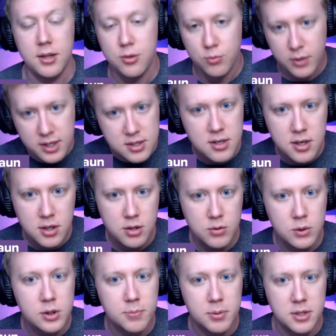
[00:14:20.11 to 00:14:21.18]
And the reason he knew
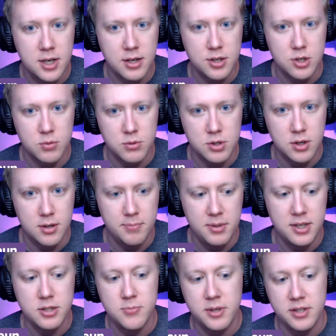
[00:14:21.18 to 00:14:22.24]
what the protection was going to
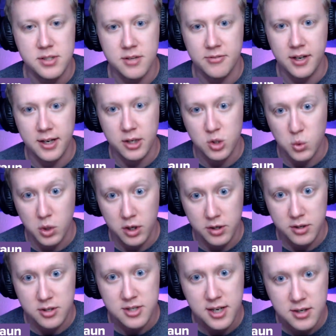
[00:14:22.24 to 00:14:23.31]
be is because the Vikings were
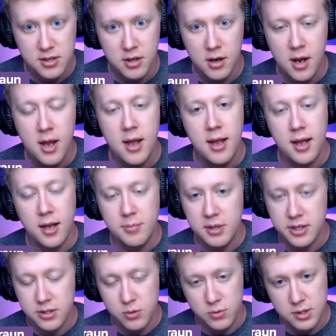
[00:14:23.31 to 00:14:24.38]
under center and
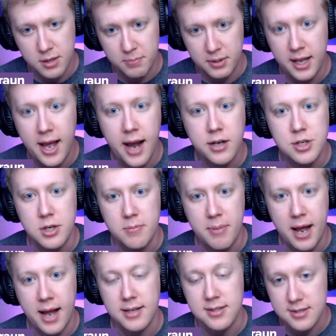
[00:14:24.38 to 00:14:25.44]
because it was a play-action
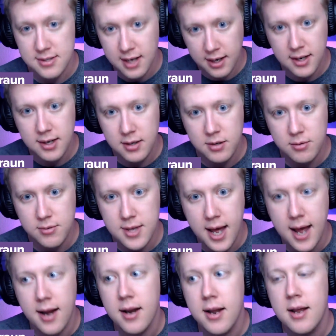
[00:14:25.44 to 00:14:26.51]
pass. The second he knew
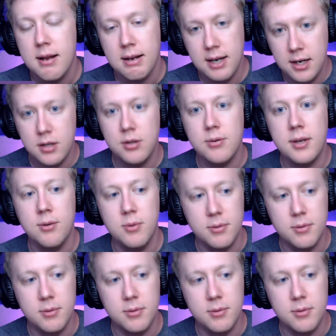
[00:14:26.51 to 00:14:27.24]
that, he knew